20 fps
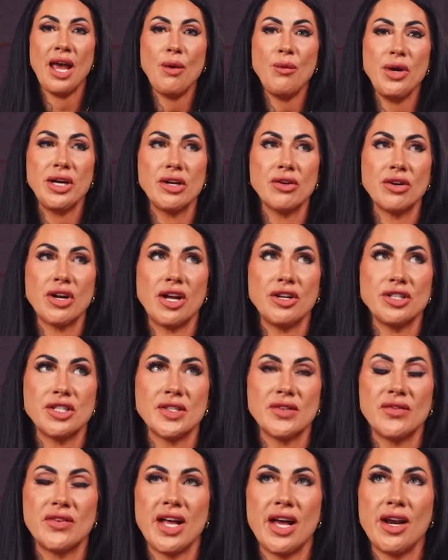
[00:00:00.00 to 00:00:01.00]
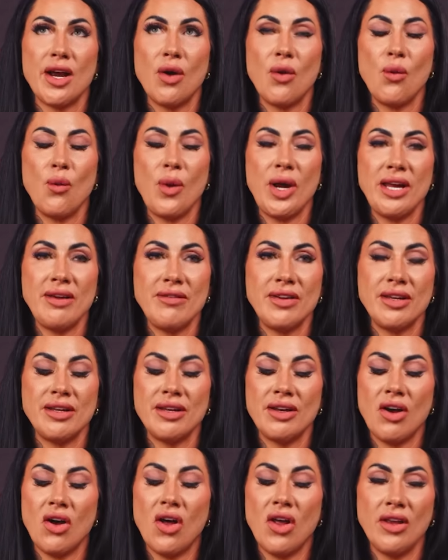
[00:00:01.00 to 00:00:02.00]
That way, you're not just flat out
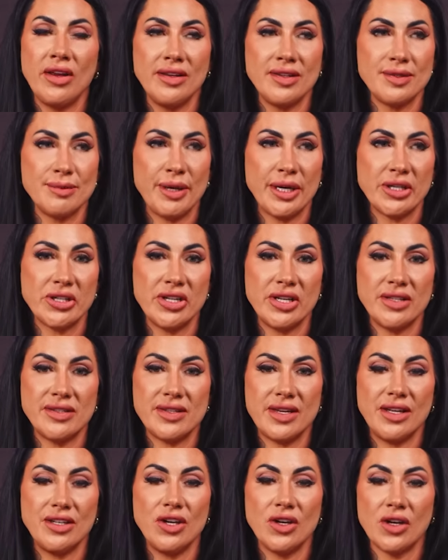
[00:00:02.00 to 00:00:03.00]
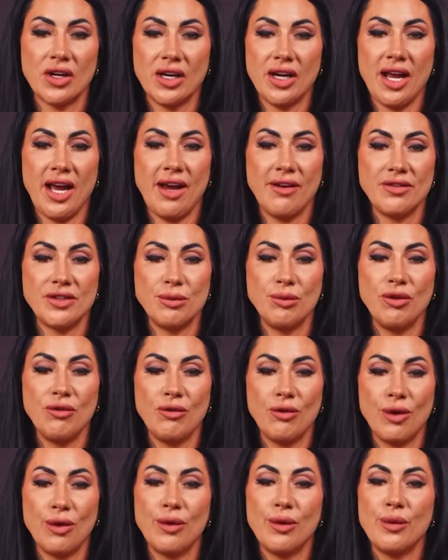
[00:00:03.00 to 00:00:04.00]
waiving all inspections and you're gonna have to
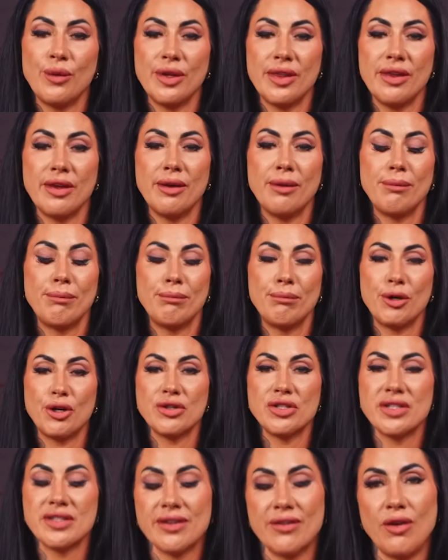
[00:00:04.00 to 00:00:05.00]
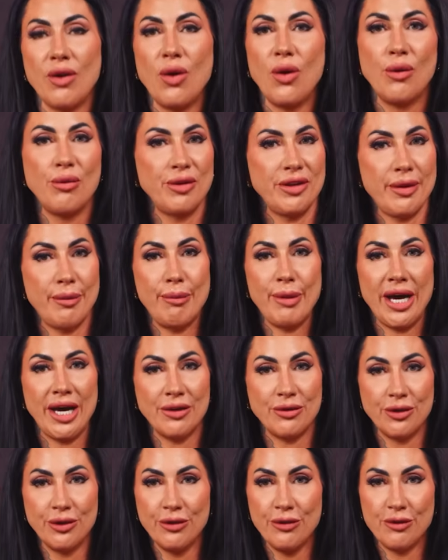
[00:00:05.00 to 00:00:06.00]
move forward with a purchase of a home with a
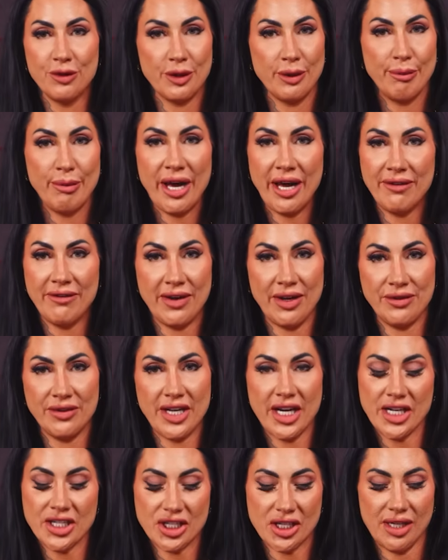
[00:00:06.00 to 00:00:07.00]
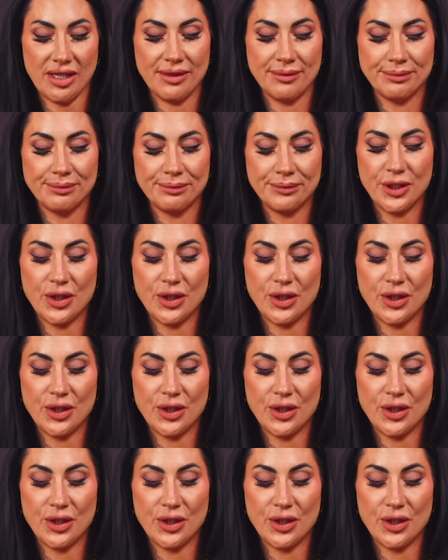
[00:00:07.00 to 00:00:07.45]
bad roof or a bad foundation.